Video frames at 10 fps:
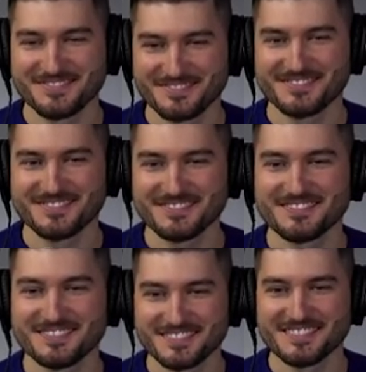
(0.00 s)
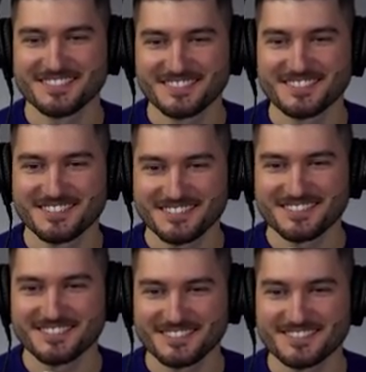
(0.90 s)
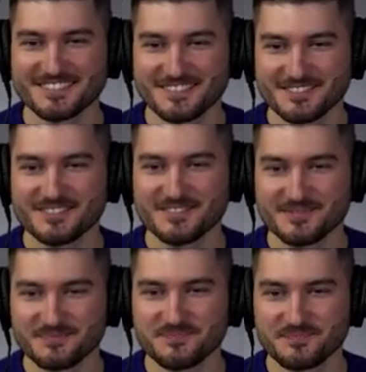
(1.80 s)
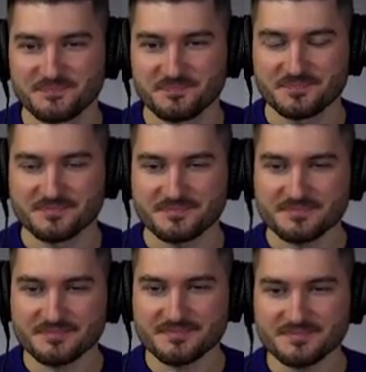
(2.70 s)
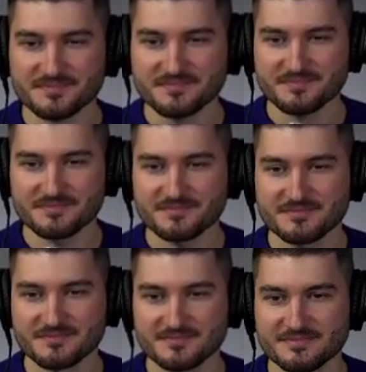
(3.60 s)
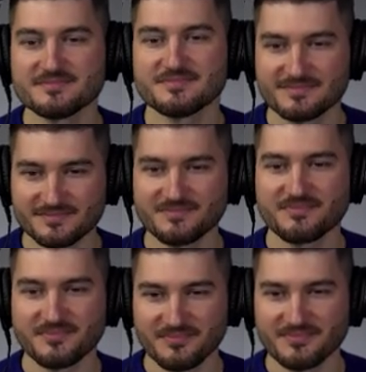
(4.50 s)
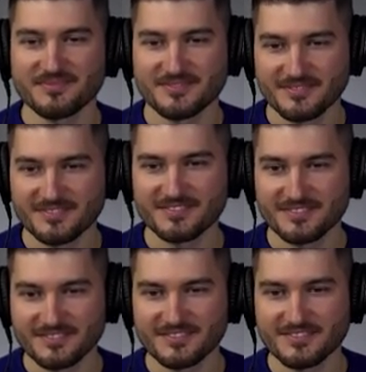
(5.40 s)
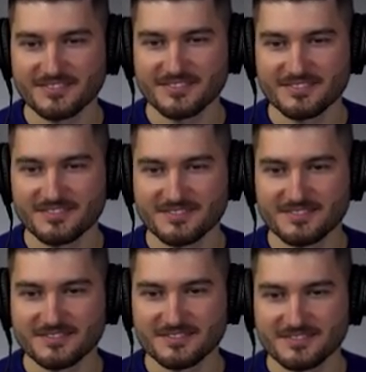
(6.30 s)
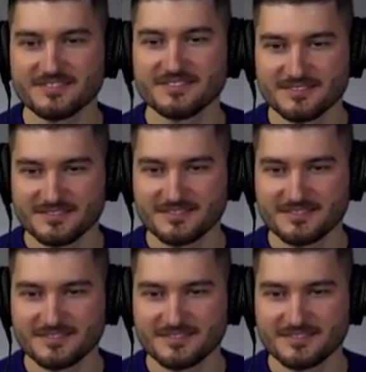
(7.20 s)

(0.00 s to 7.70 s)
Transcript: (not speaking)